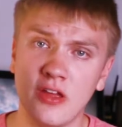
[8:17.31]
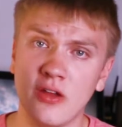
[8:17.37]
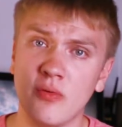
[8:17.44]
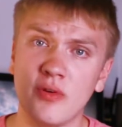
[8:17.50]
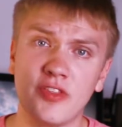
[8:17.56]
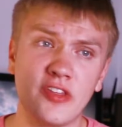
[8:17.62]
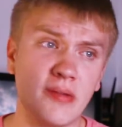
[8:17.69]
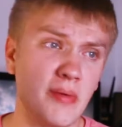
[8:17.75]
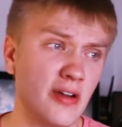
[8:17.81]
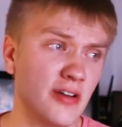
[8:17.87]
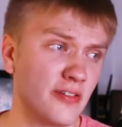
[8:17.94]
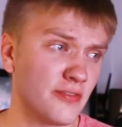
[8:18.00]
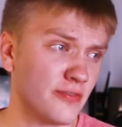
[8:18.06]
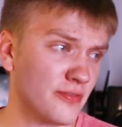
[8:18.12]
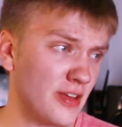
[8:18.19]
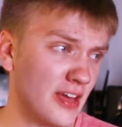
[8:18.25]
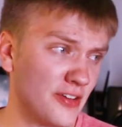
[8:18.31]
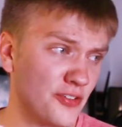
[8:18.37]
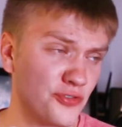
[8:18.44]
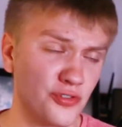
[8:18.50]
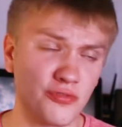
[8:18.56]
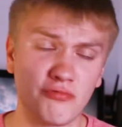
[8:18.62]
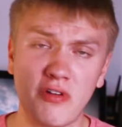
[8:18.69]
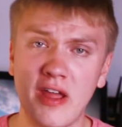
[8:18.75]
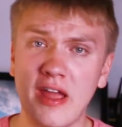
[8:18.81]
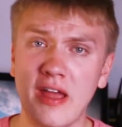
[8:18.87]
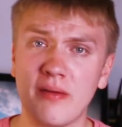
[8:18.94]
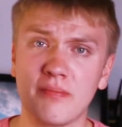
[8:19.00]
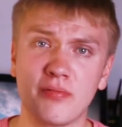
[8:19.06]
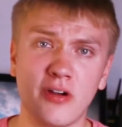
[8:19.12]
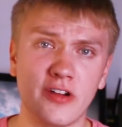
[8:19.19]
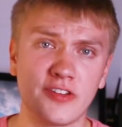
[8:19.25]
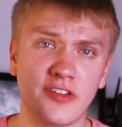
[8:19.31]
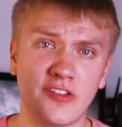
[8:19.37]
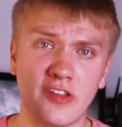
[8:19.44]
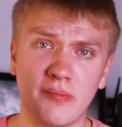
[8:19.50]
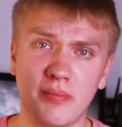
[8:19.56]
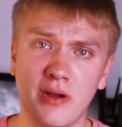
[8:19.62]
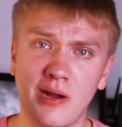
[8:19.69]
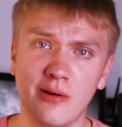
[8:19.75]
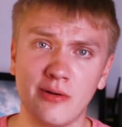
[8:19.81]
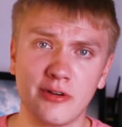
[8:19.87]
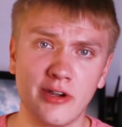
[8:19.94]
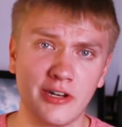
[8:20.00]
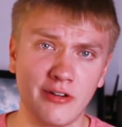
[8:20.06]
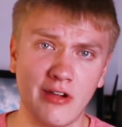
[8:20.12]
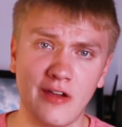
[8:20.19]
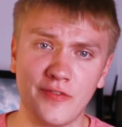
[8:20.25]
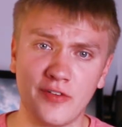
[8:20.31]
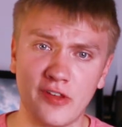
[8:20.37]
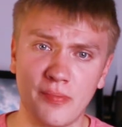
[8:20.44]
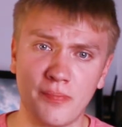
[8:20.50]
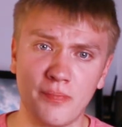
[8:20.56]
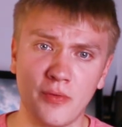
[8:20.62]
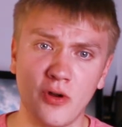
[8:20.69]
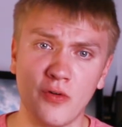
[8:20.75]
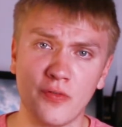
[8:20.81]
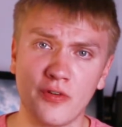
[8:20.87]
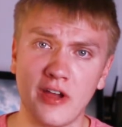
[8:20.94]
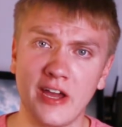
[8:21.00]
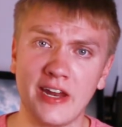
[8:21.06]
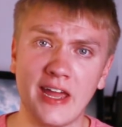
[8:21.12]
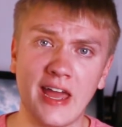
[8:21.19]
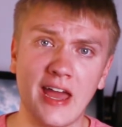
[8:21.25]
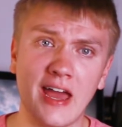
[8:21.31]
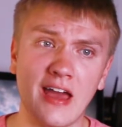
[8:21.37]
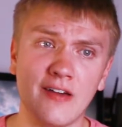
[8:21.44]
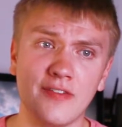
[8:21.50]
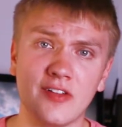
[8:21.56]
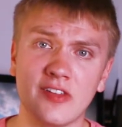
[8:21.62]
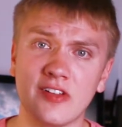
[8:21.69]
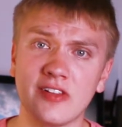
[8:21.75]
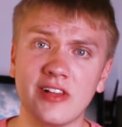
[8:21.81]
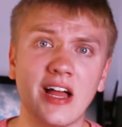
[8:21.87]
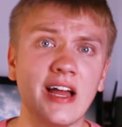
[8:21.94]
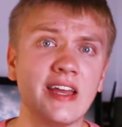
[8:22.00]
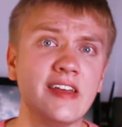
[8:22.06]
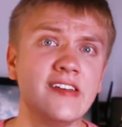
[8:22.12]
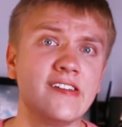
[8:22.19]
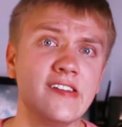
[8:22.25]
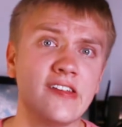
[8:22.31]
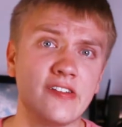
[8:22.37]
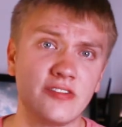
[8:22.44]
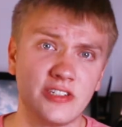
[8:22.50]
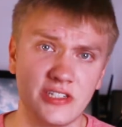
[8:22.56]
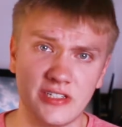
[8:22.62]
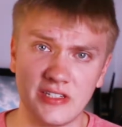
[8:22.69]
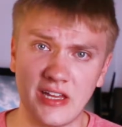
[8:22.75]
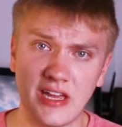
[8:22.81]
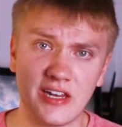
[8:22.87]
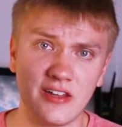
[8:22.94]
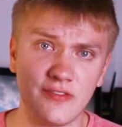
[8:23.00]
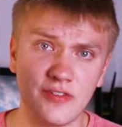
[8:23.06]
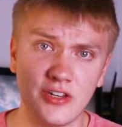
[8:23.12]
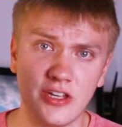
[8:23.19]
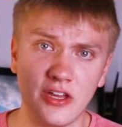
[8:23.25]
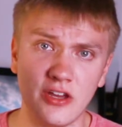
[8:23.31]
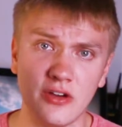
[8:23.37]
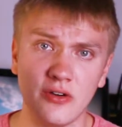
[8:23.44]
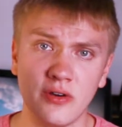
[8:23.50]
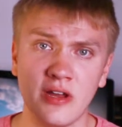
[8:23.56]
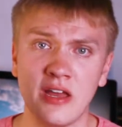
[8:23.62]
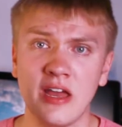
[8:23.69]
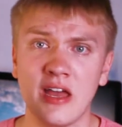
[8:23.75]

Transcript: With the amount of extra RAM, processing power, and graphics overhead I have, it's a lot easier to edit video.